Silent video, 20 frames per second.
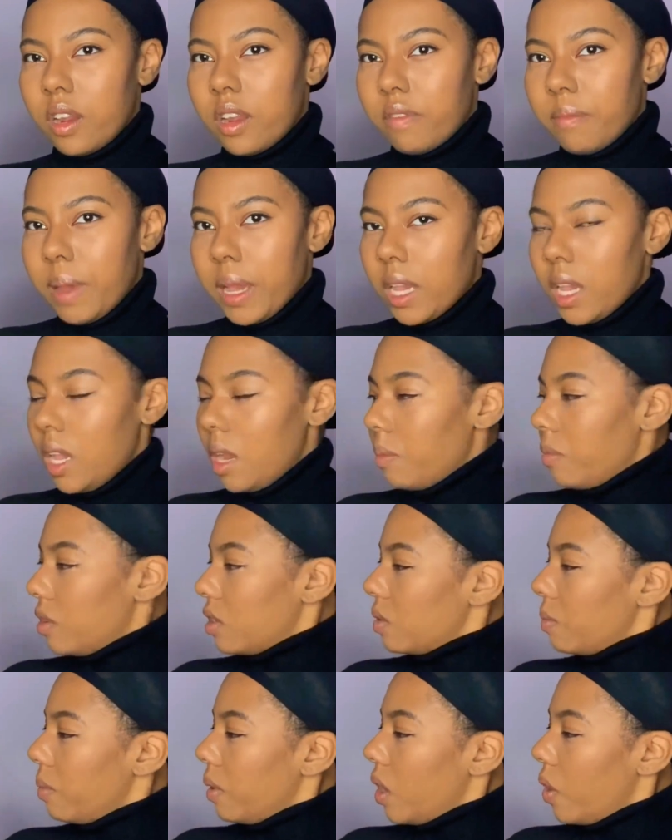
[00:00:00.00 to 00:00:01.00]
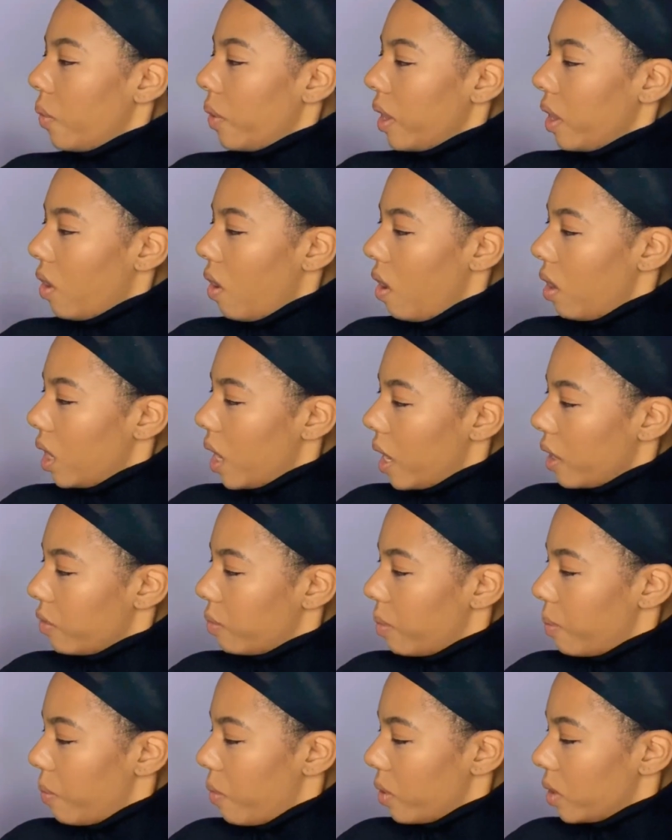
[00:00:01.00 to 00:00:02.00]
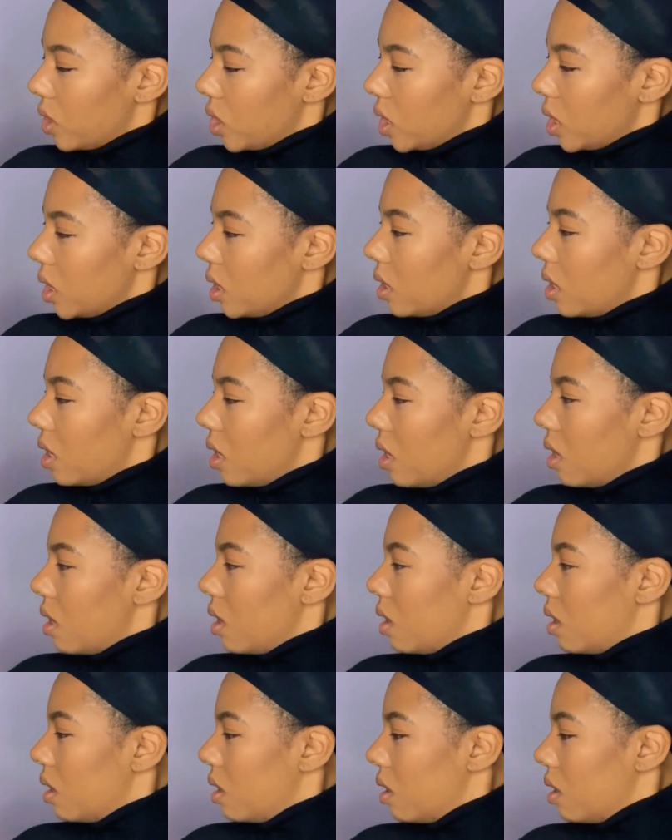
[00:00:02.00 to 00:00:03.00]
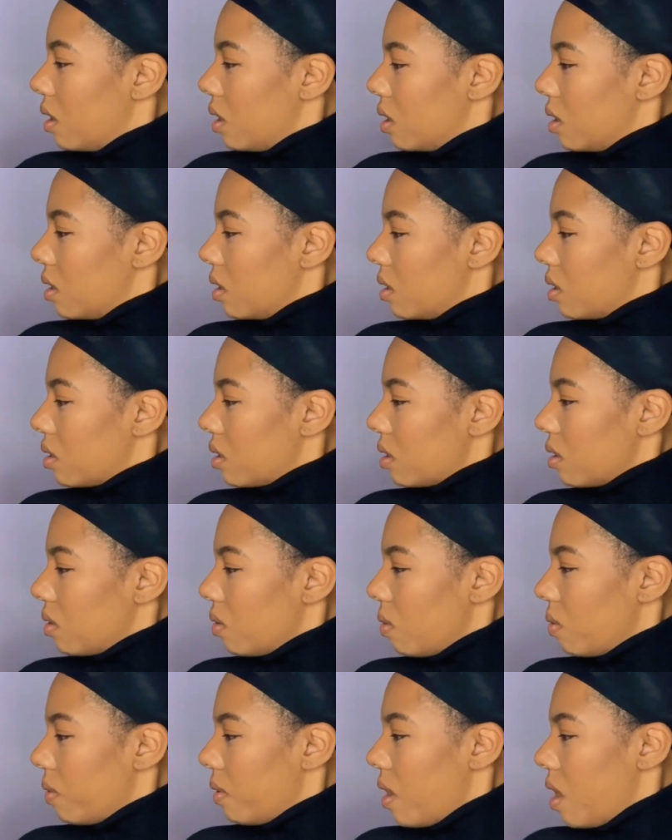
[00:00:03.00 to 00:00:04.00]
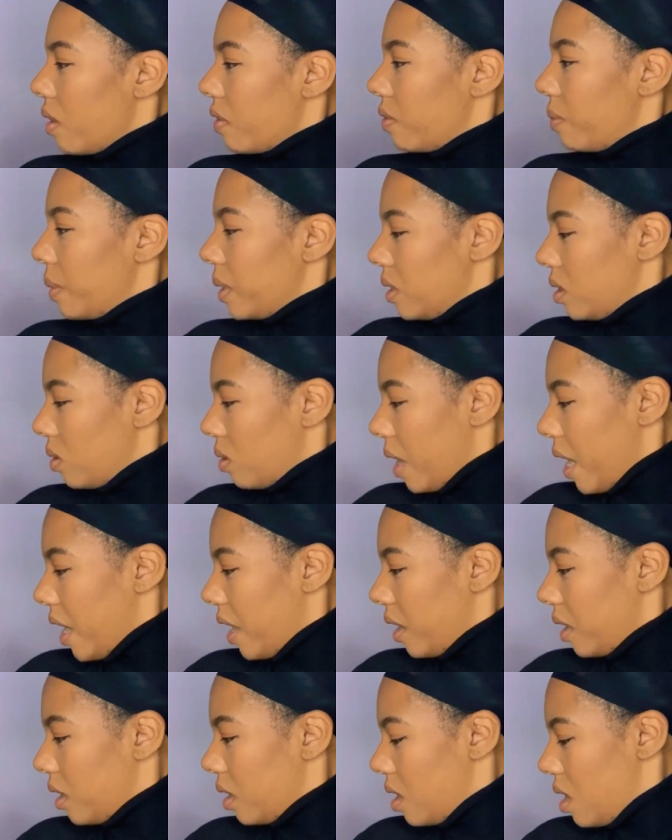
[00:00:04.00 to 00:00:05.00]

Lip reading: if my camera is blowing it all out of proportion. It's a little rough, but it's okay.